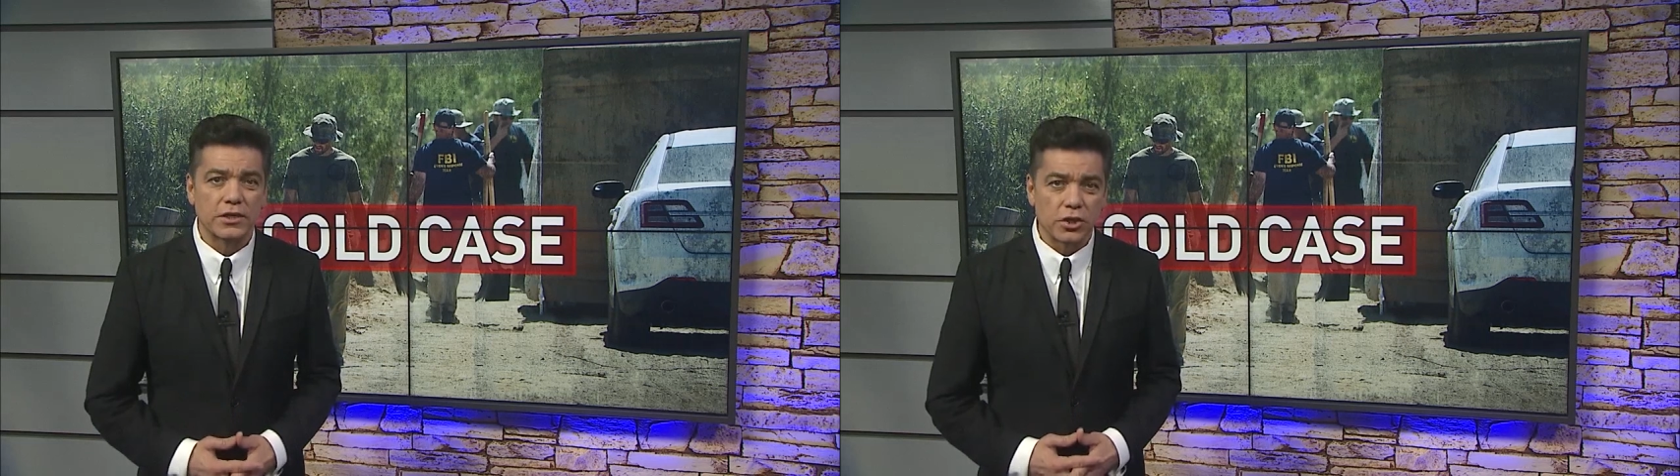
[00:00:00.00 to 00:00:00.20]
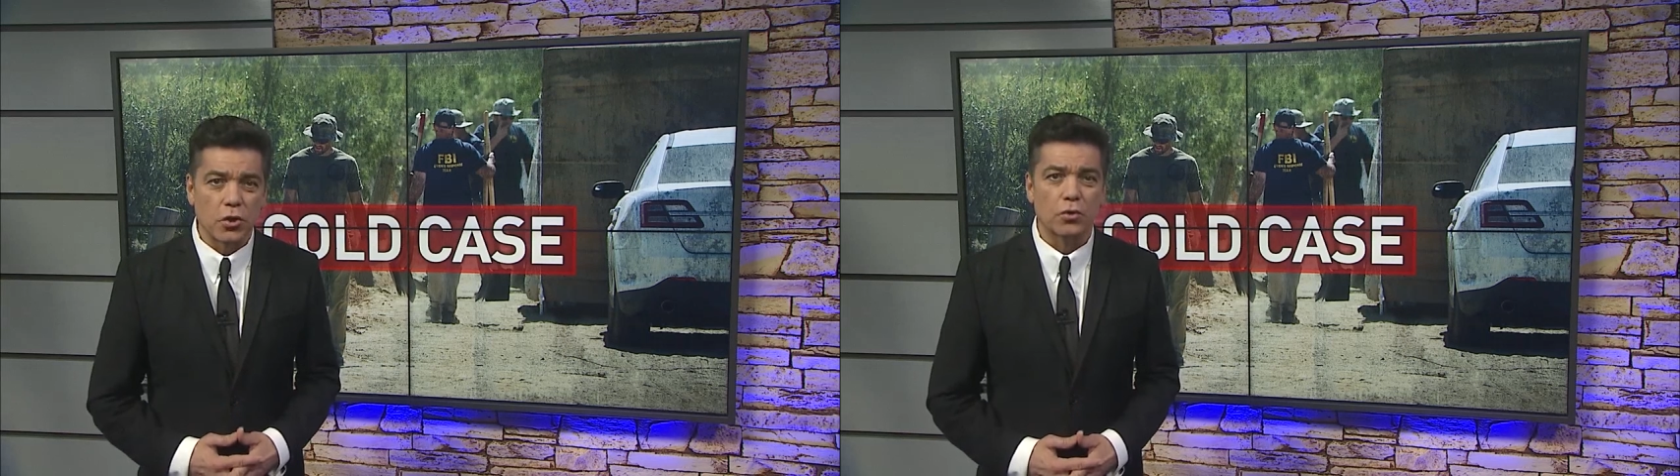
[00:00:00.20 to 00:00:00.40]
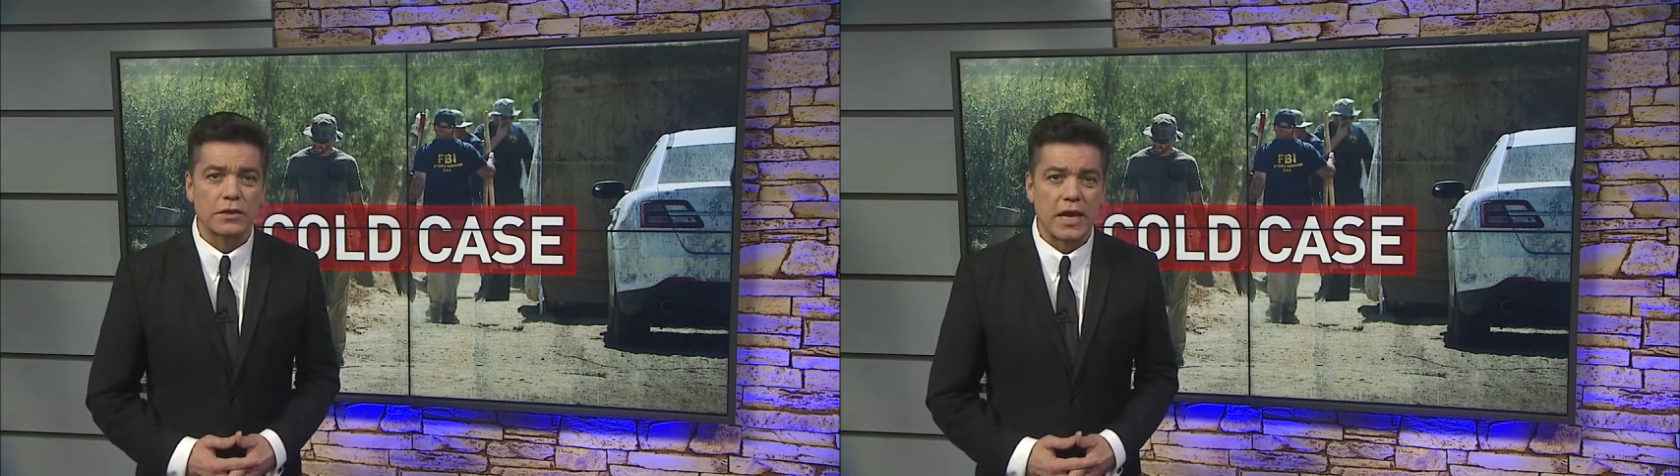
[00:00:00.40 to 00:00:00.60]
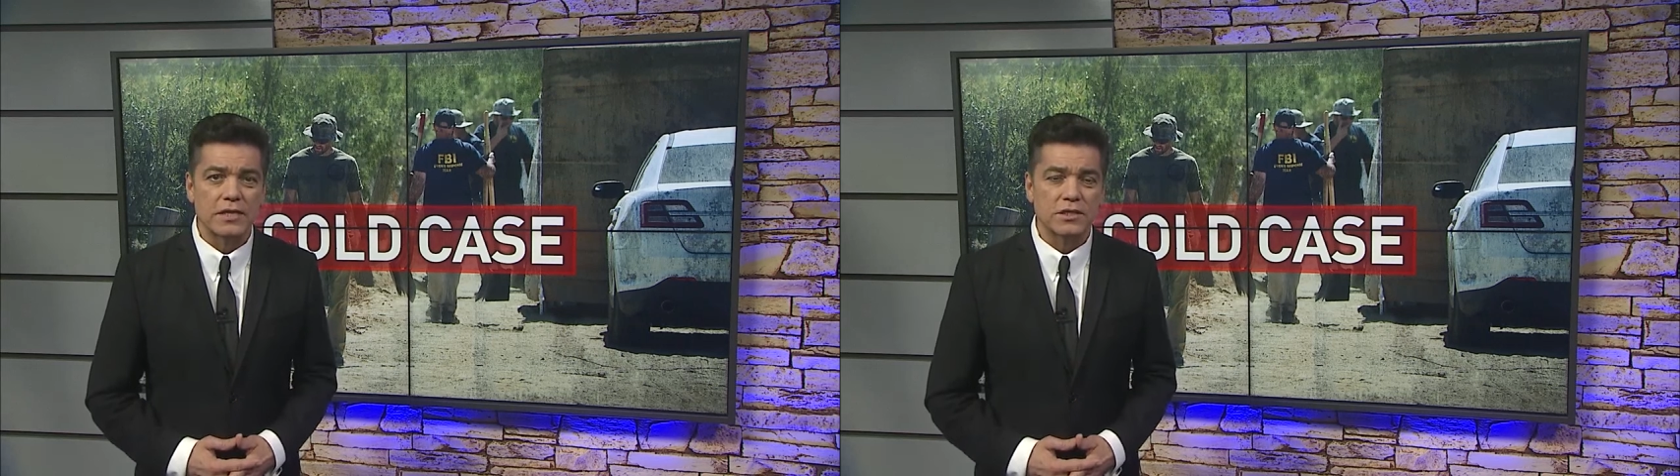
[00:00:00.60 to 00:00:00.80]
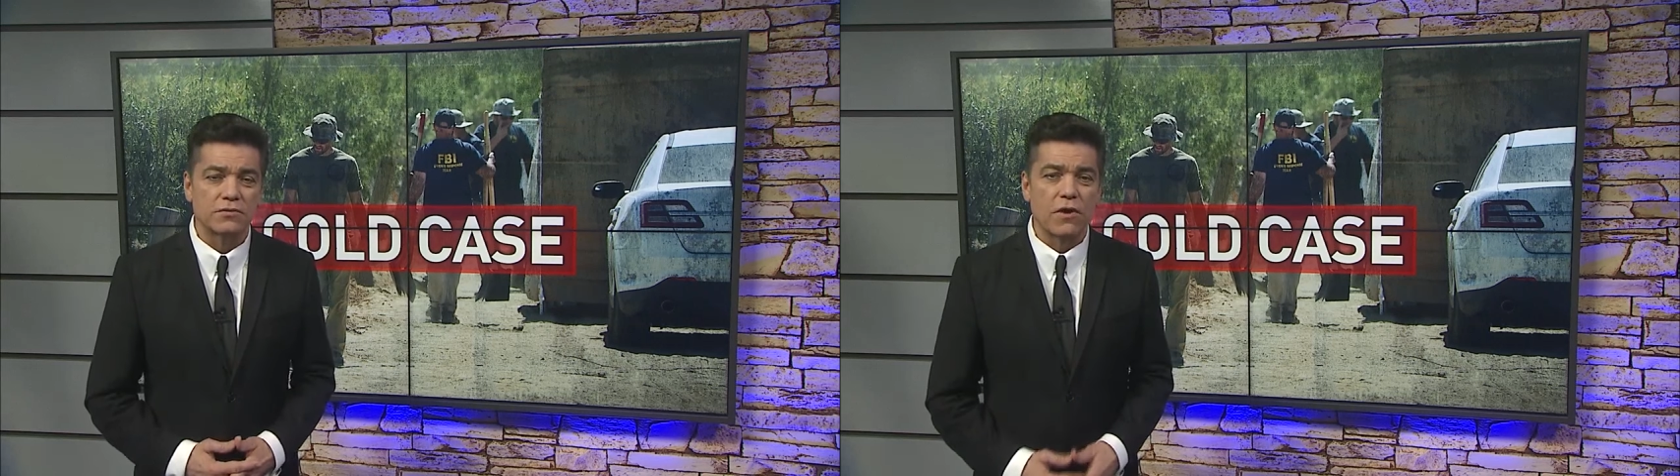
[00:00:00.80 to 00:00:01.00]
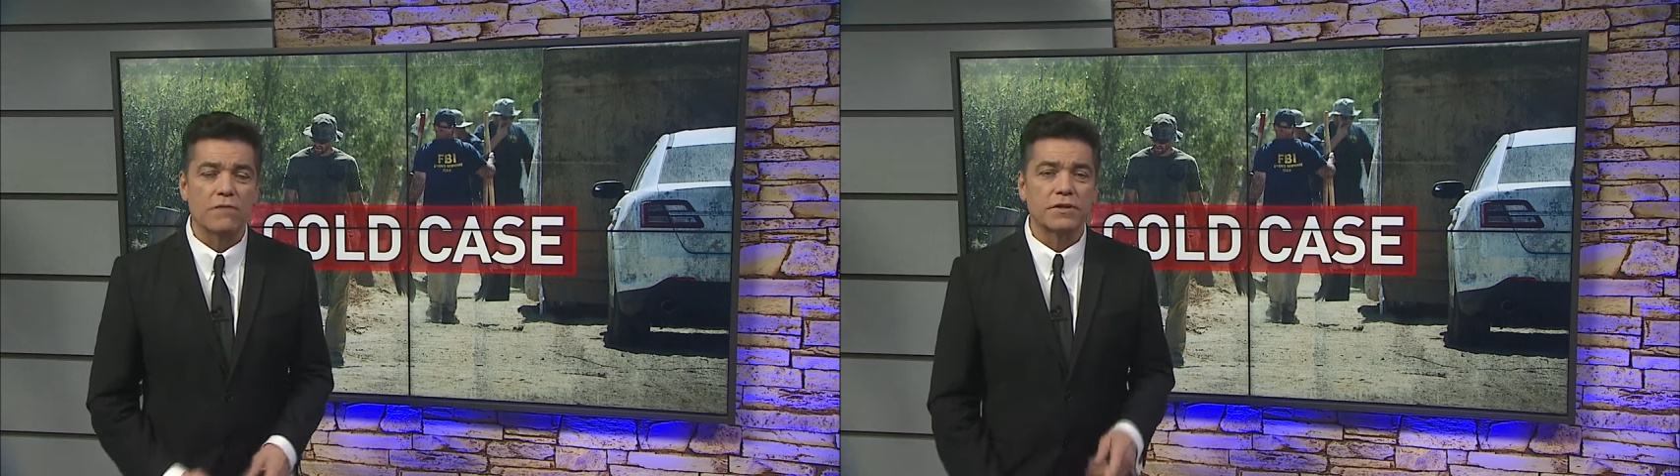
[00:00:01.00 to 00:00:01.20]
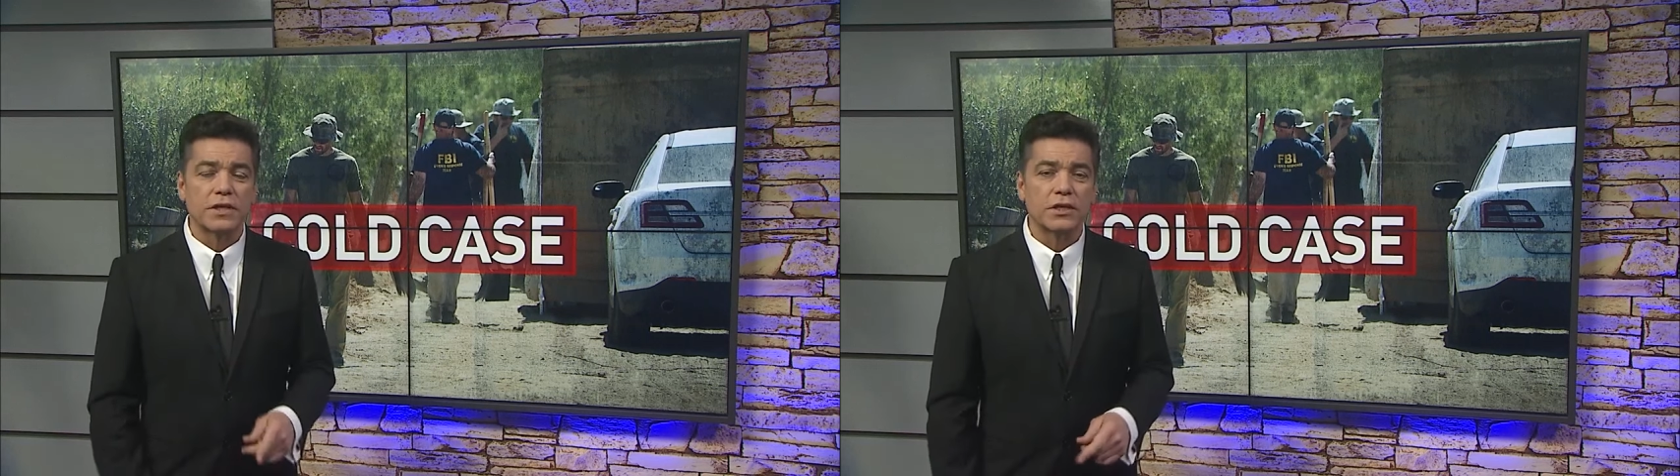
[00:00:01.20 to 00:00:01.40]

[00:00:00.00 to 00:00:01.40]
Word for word: the cold case involving the